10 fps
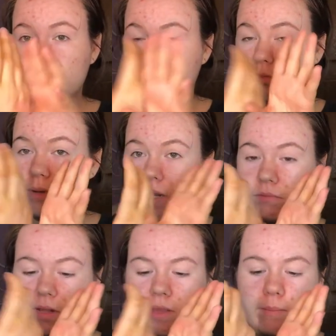rub it in
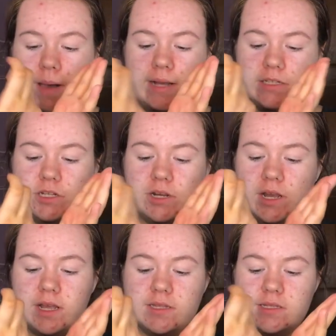with the back of your
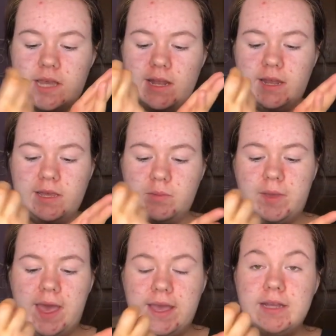hands and like
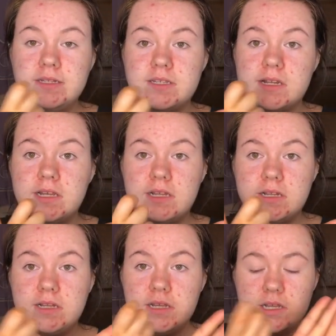get into the little
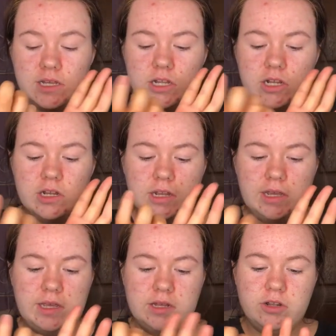
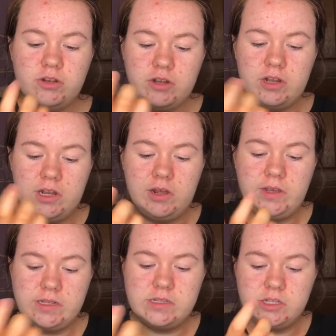like
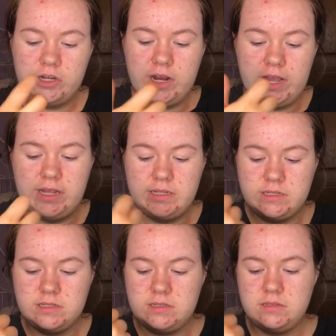lines on your
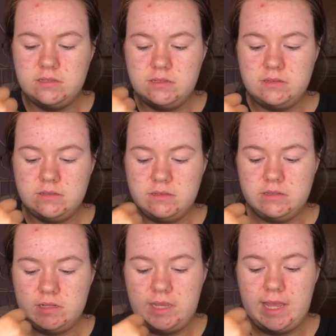hands,
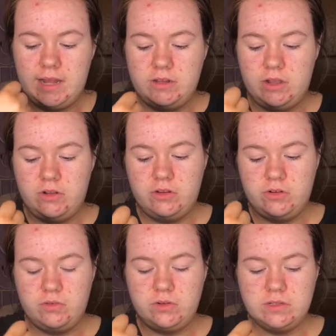like, and on your
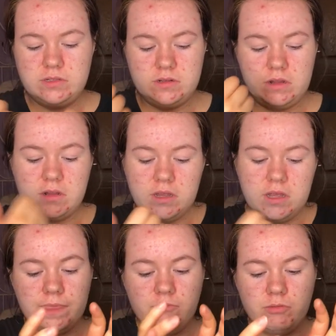knuckles and all.
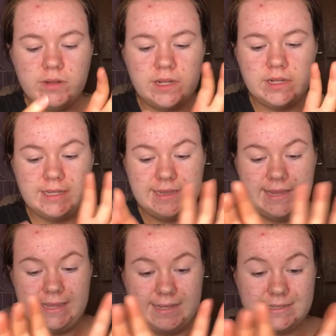Rub it in like
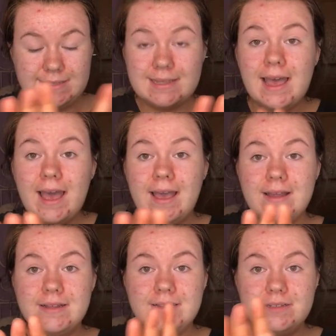this
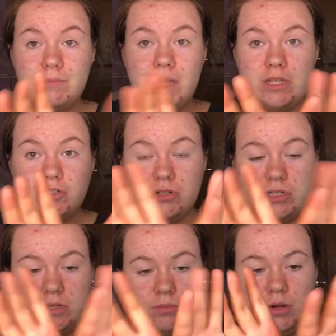and make sure it's
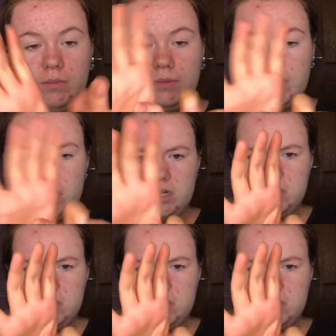like proper